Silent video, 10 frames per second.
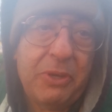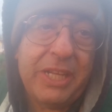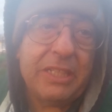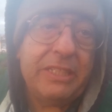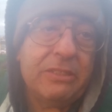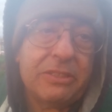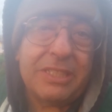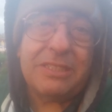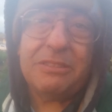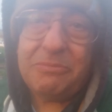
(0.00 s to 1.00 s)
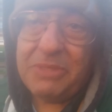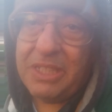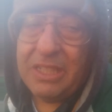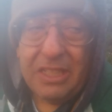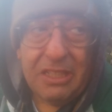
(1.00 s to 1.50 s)
create a legal system
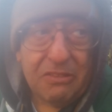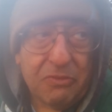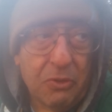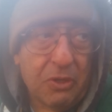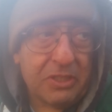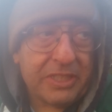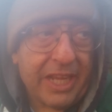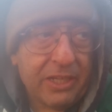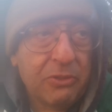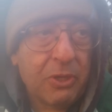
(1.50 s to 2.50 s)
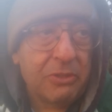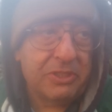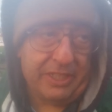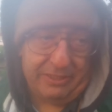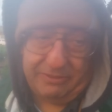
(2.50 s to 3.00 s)
for saying who
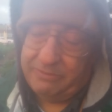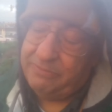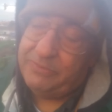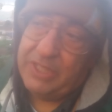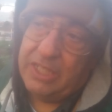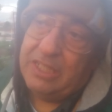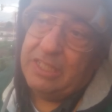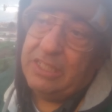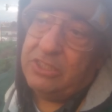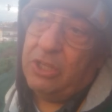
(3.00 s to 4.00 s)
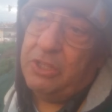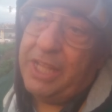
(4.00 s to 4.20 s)
owns it. Exactly. So